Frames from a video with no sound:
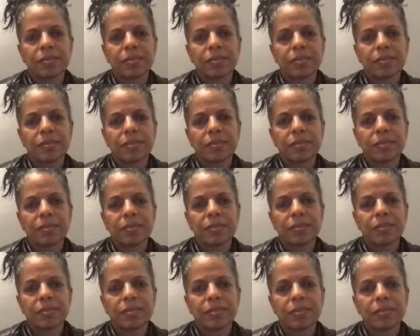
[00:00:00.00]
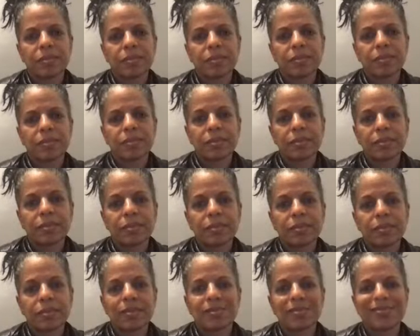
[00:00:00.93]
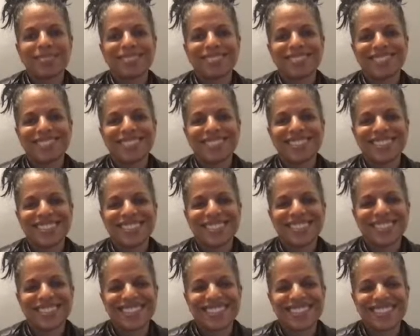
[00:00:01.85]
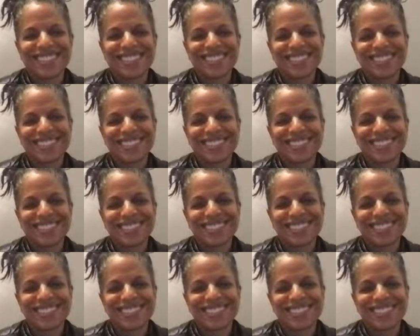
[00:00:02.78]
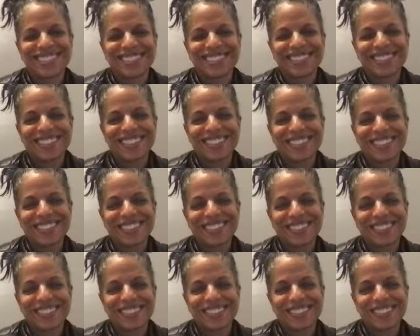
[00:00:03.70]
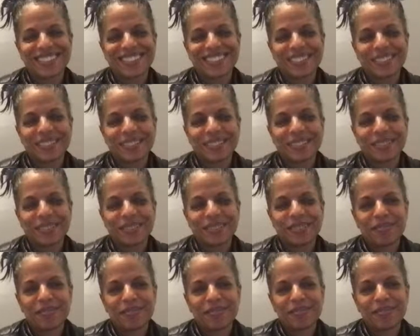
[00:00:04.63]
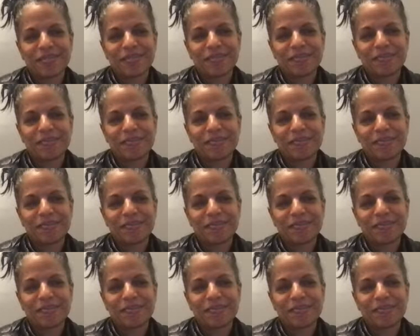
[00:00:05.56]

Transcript: The person shown says nothing.